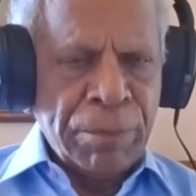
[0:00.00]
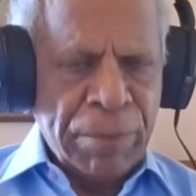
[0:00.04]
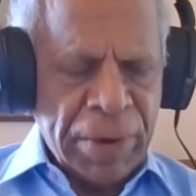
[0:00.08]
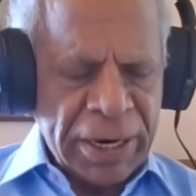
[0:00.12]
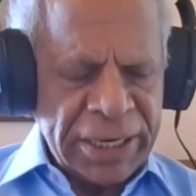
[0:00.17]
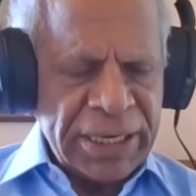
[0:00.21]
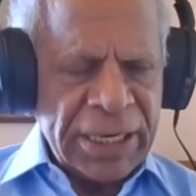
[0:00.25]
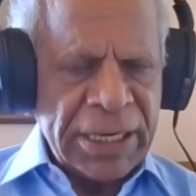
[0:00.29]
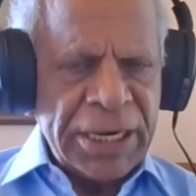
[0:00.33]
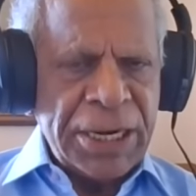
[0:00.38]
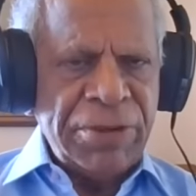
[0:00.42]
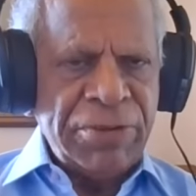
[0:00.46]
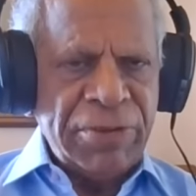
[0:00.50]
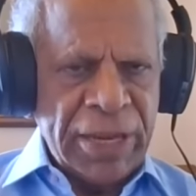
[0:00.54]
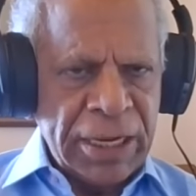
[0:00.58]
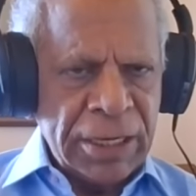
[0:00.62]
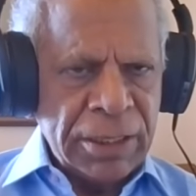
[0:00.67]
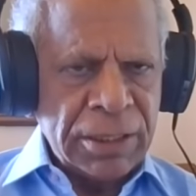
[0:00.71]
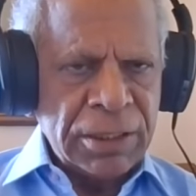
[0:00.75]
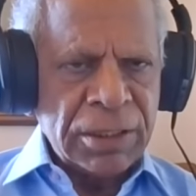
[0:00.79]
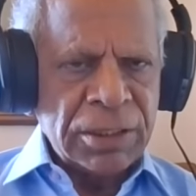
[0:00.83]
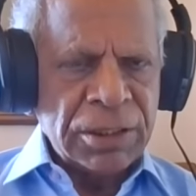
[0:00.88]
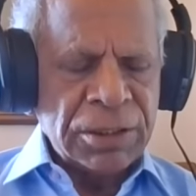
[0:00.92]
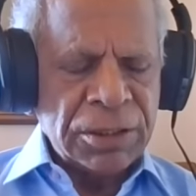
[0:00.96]
But
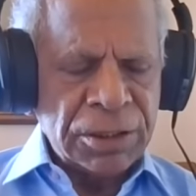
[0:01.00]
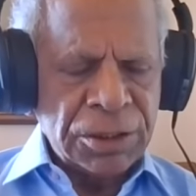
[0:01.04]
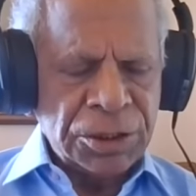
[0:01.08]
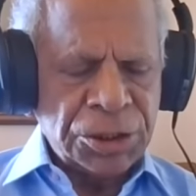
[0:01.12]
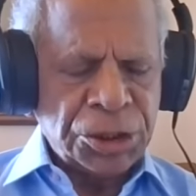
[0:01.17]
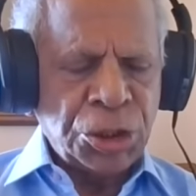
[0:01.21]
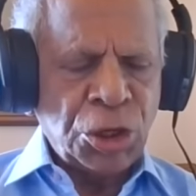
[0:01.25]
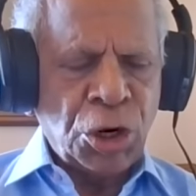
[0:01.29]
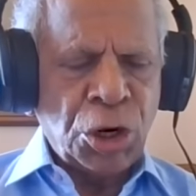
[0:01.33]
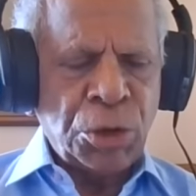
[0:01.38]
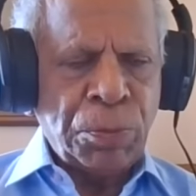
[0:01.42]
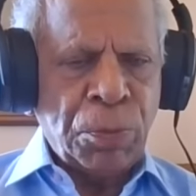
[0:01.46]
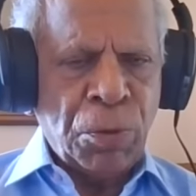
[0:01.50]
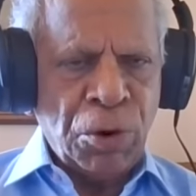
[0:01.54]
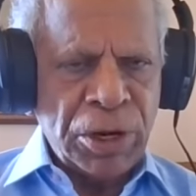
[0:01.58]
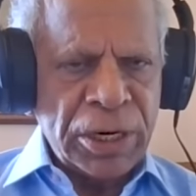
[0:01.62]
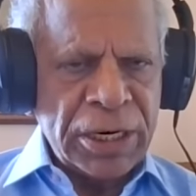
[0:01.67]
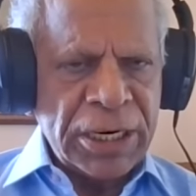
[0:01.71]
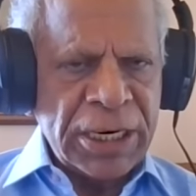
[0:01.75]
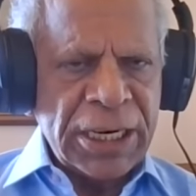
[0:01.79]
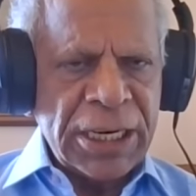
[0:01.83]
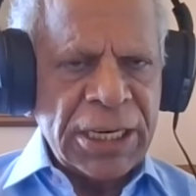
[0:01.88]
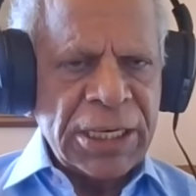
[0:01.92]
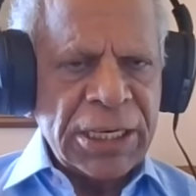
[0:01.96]
anyway, short
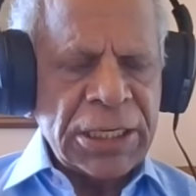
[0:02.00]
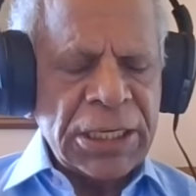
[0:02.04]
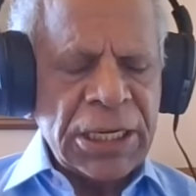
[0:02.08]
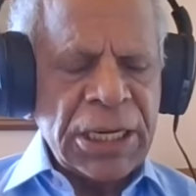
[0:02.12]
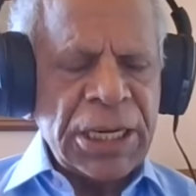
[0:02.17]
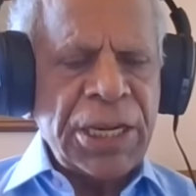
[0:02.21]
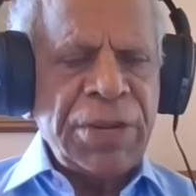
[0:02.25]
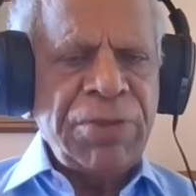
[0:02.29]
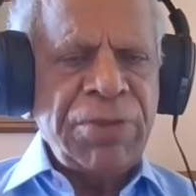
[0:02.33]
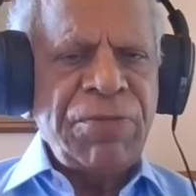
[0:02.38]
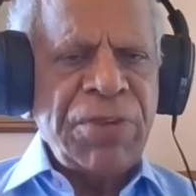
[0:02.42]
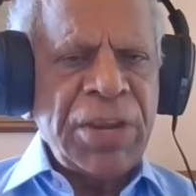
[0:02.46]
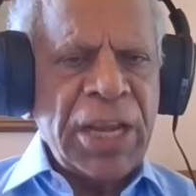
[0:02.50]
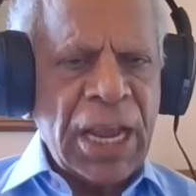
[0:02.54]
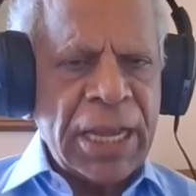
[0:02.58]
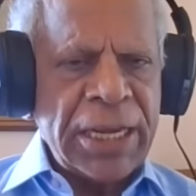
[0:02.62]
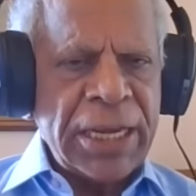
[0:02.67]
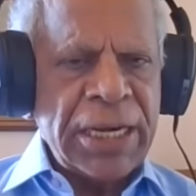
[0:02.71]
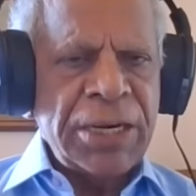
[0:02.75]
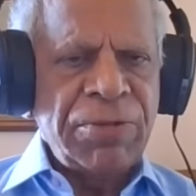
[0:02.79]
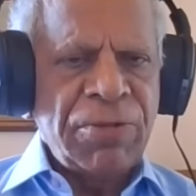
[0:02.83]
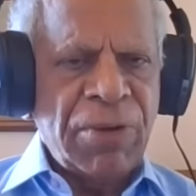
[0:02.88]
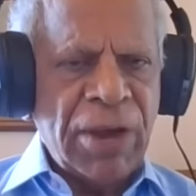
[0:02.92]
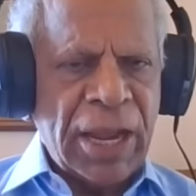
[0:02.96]
point is, if we
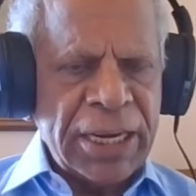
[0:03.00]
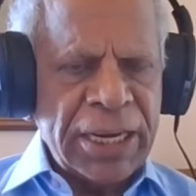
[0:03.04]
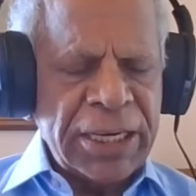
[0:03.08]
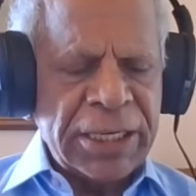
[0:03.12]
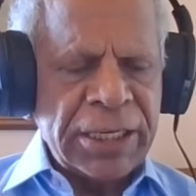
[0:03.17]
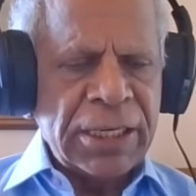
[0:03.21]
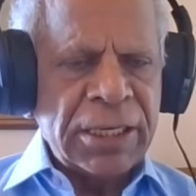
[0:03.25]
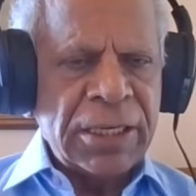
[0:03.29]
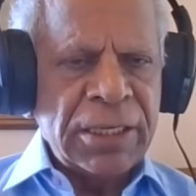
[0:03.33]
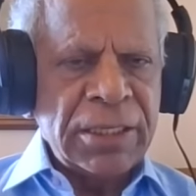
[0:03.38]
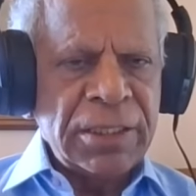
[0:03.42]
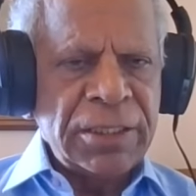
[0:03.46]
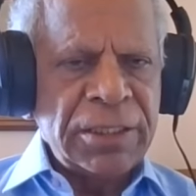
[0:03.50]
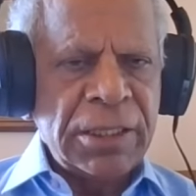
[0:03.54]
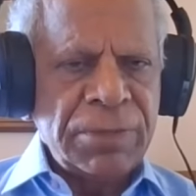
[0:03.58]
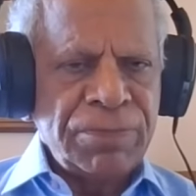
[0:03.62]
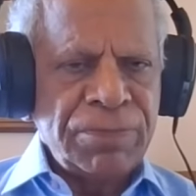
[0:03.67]
had invited